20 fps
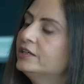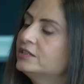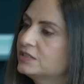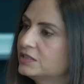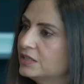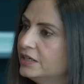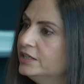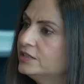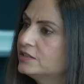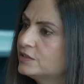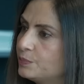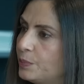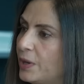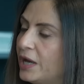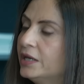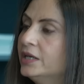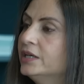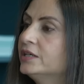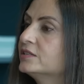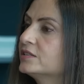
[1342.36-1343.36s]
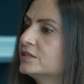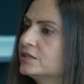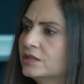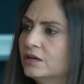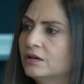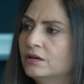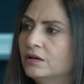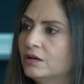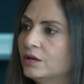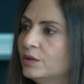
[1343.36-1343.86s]
it's oh, it spikes
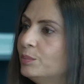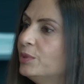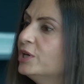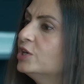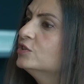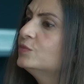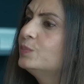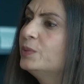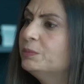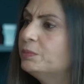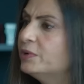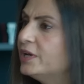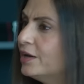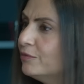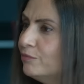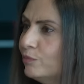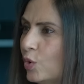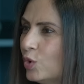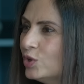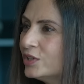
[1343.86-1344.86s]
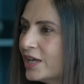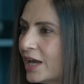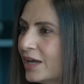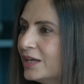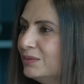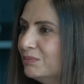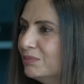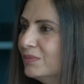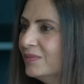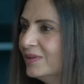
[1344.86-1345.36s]
uh, because people have more
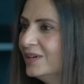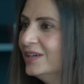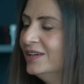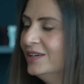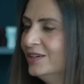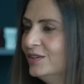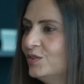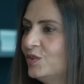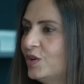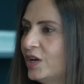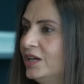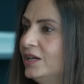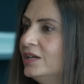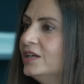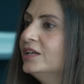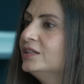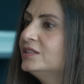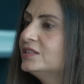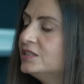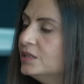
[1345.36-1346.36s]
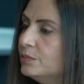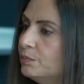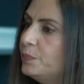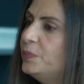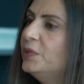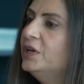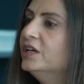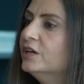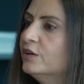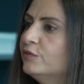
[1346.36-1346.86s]
time mm right? It's mm.
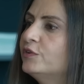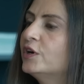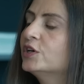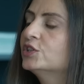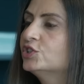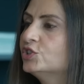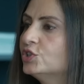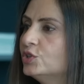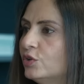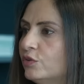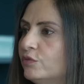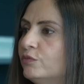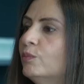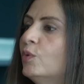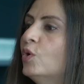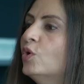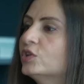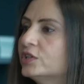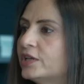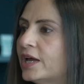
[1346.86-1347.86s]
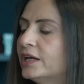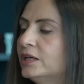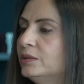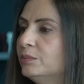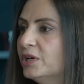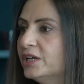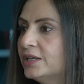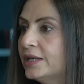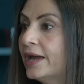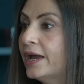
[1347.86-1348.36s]
simply a function of more
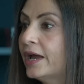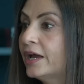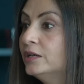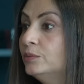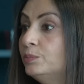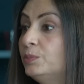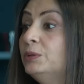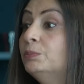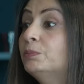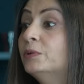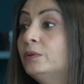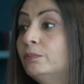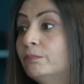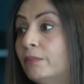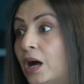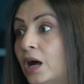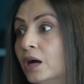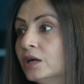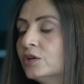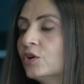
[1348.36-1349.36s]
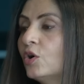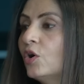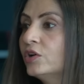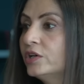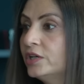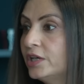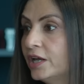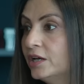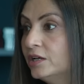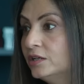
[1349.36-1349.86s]
time at hand. People mark
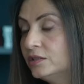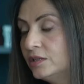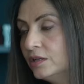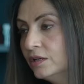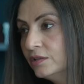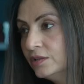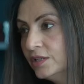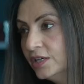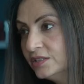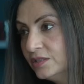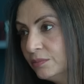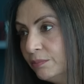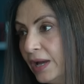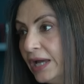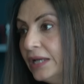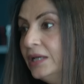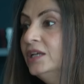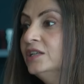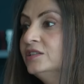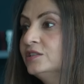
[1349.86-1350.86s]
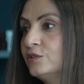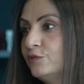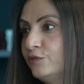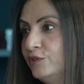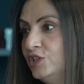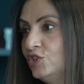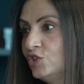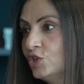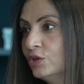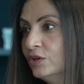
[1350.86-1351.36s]
content. There's a My List
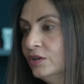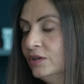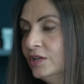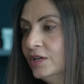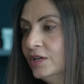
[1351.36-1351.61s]
feature